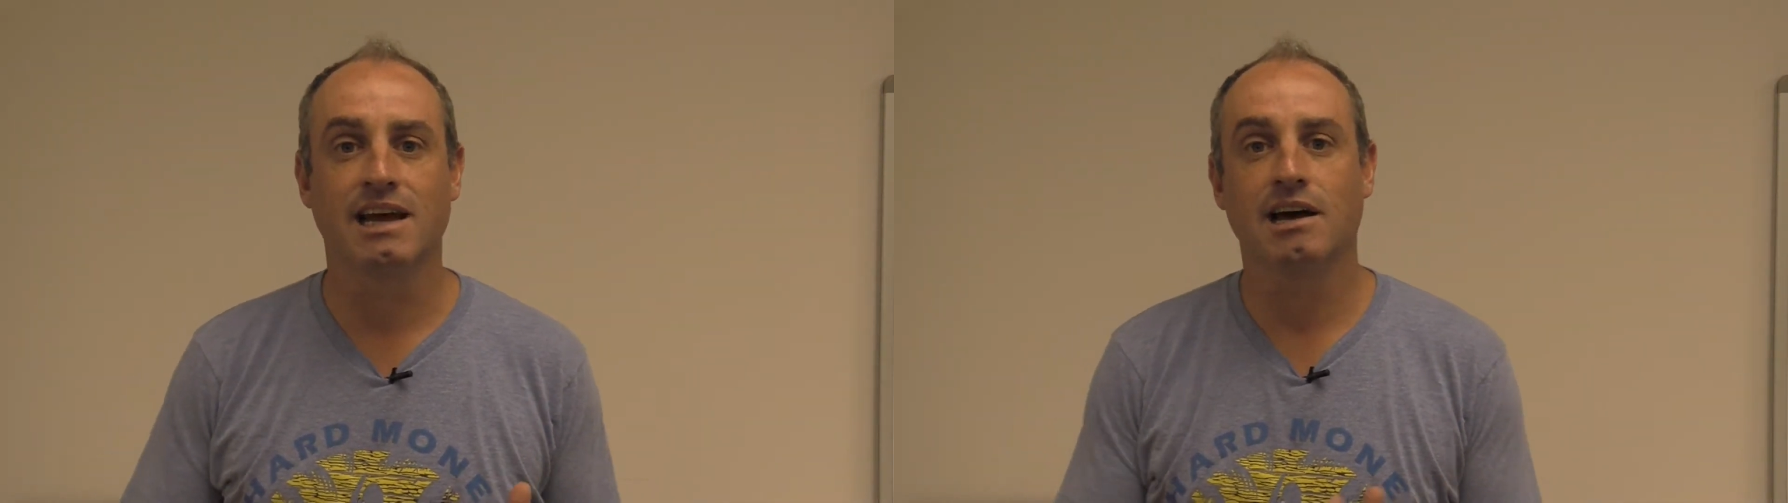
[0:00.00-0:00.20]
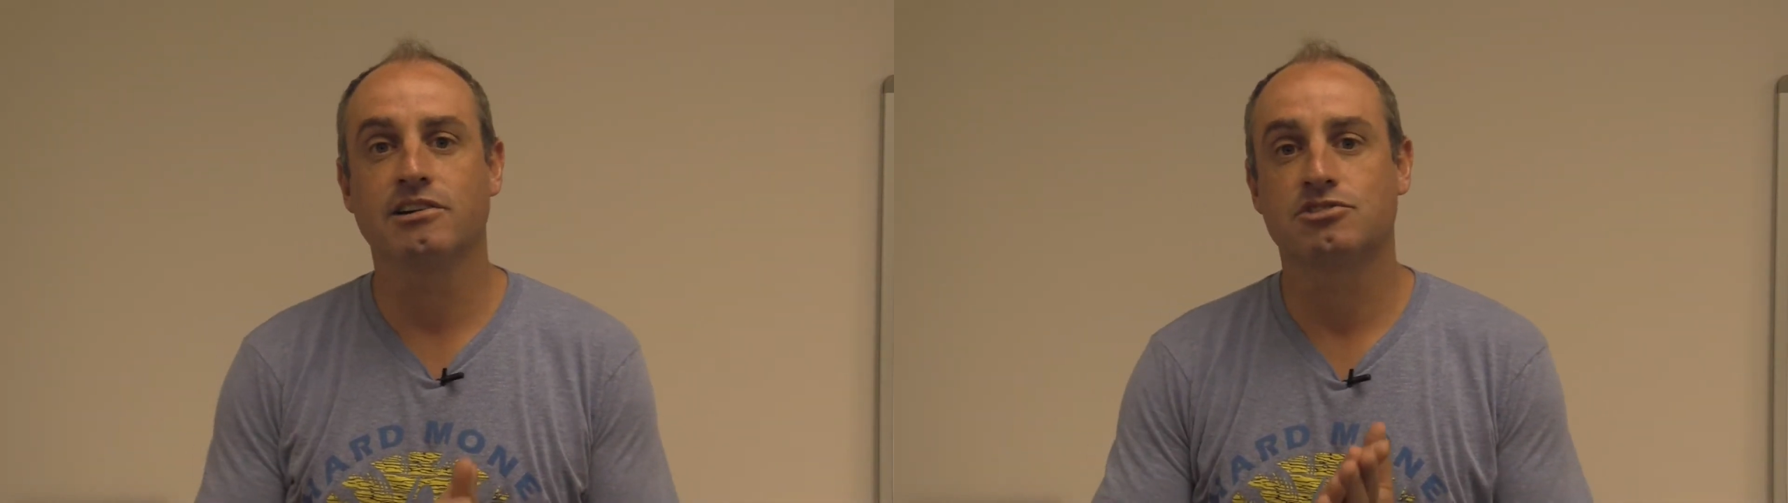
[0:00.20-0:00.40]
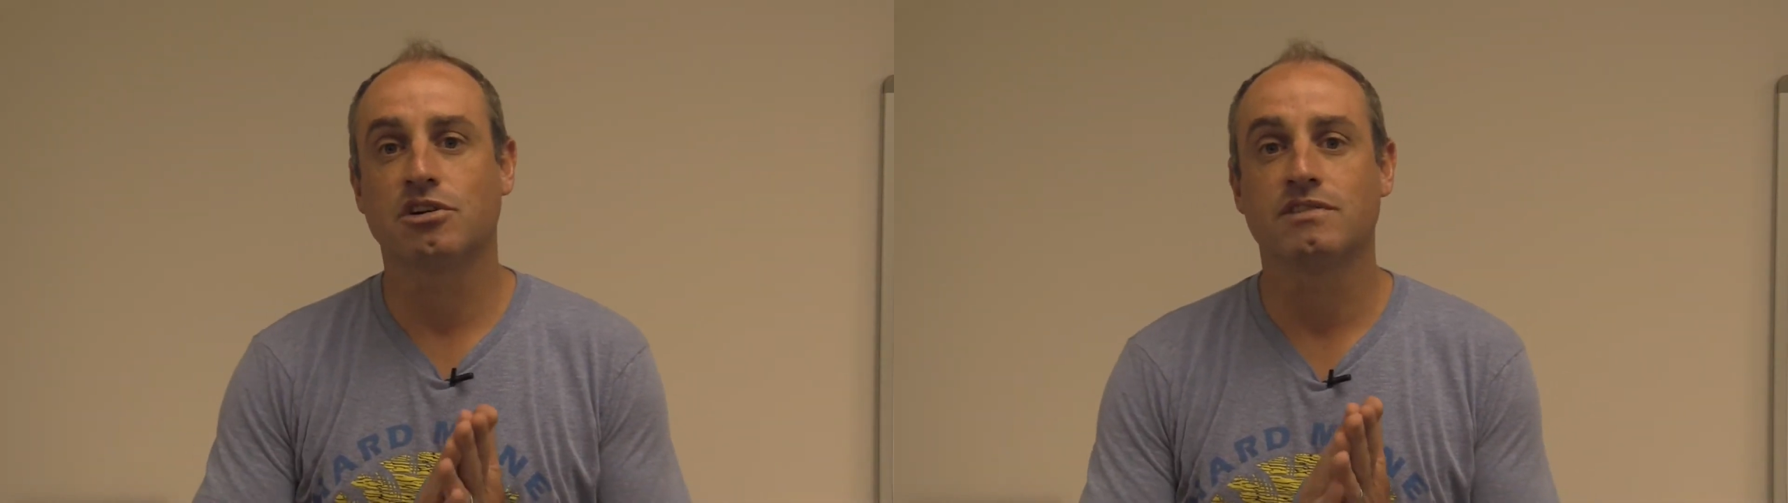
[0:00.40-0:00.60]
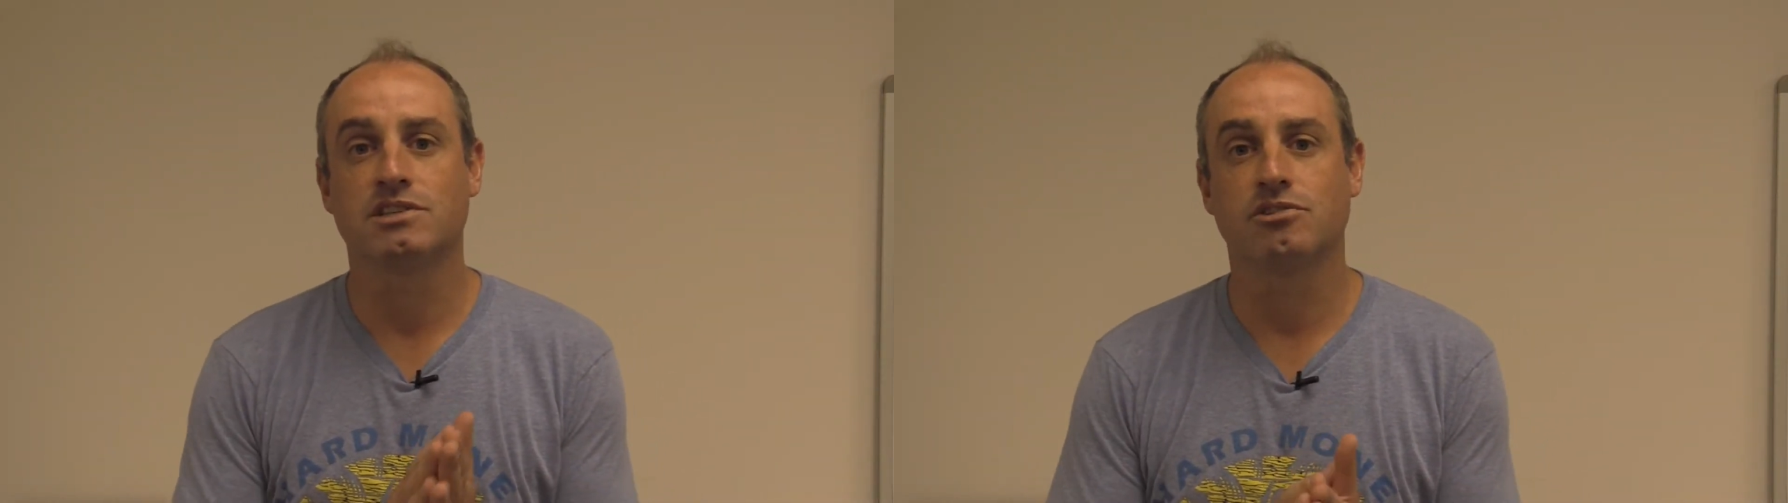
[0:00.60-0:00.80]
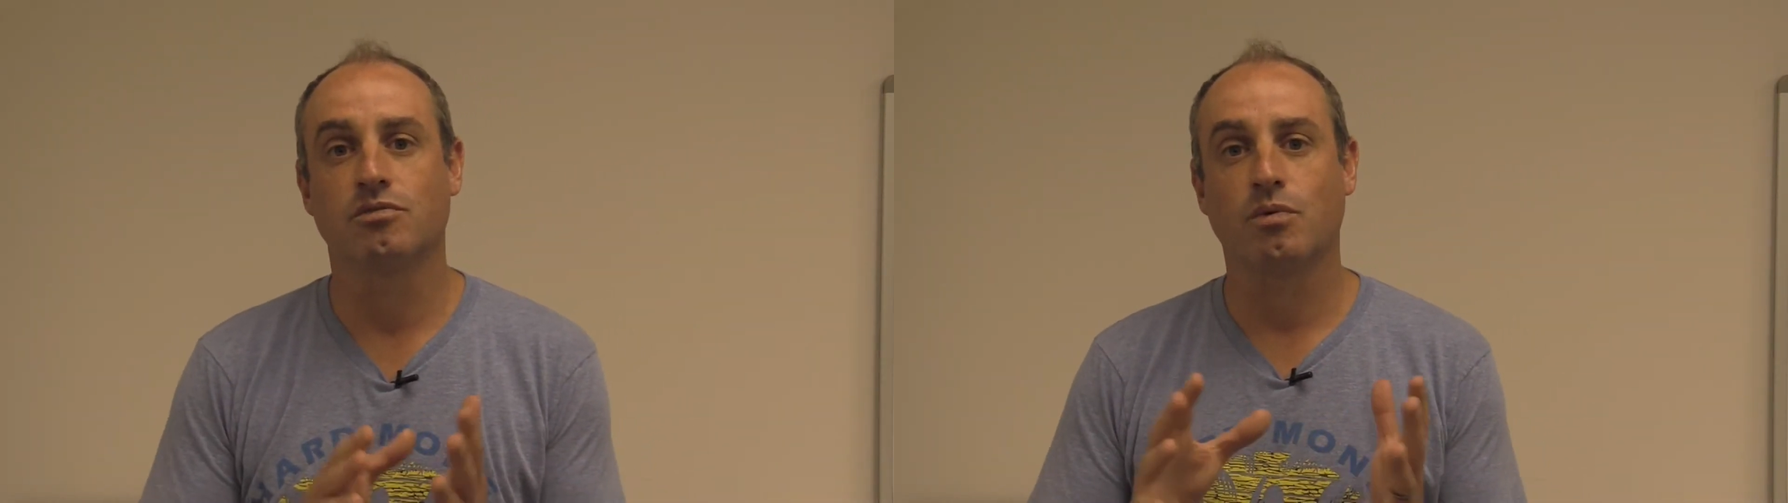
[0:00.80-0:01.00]
how to service
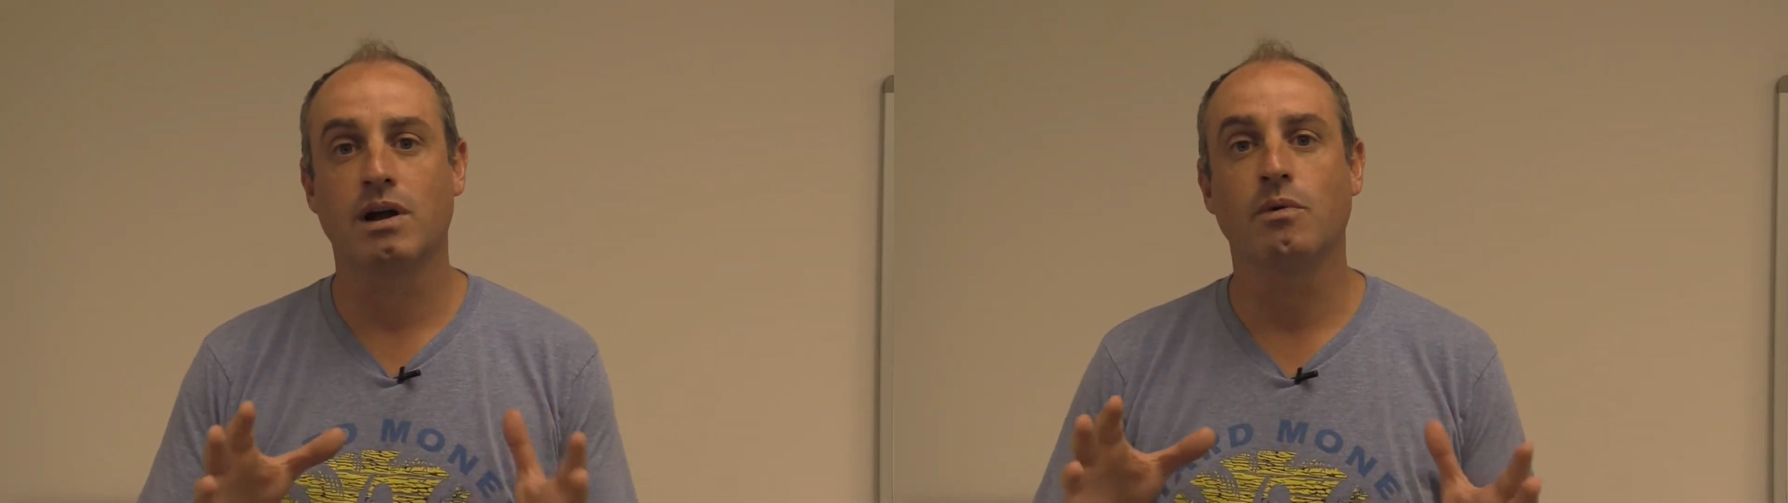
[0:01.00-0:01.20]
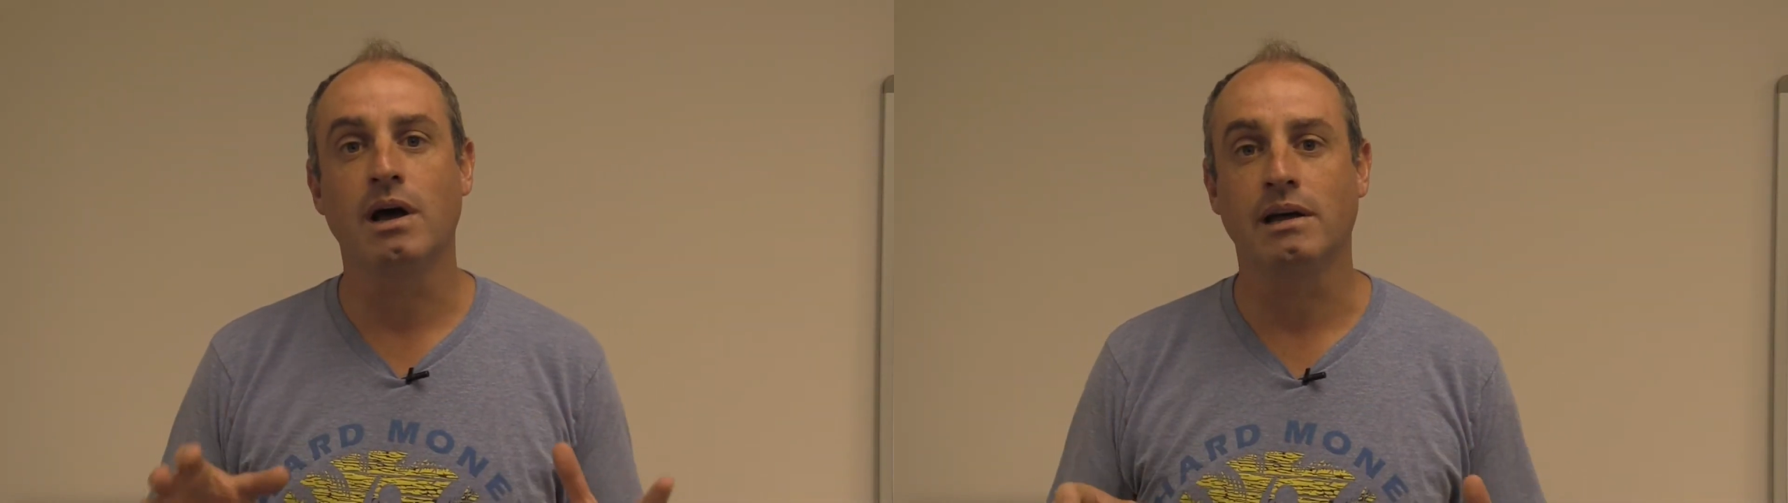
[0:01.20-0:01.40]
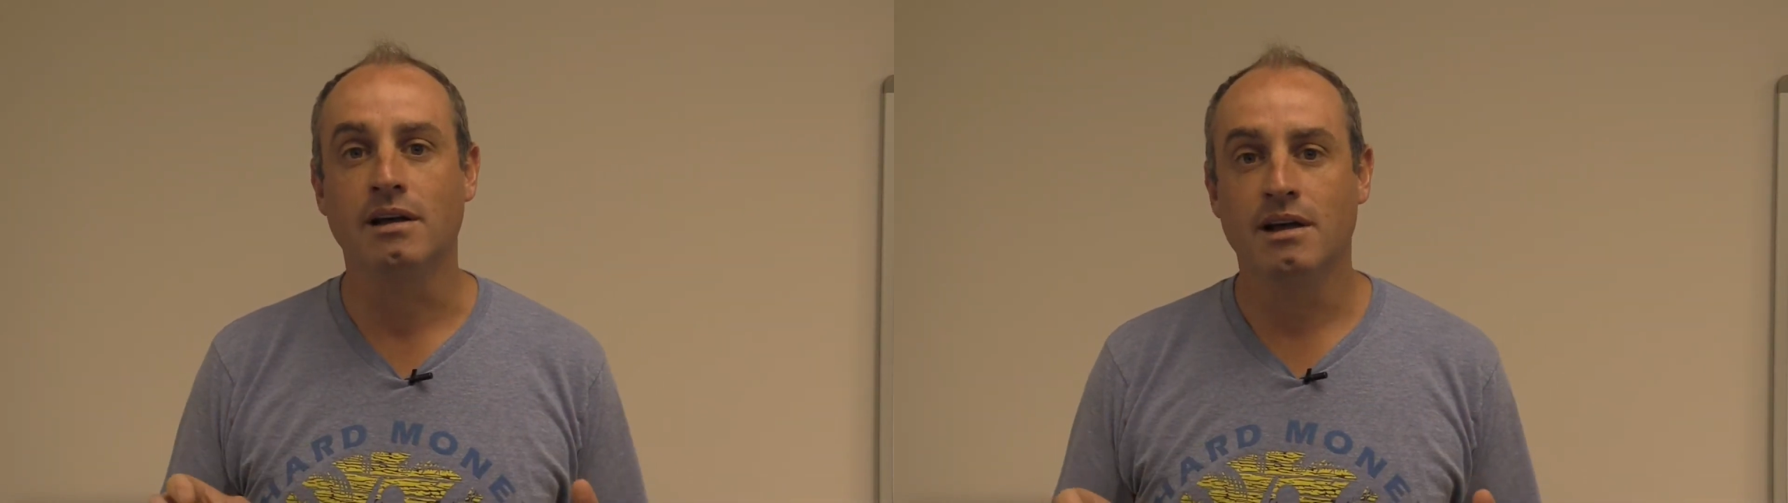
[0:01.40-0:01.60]
it the right way.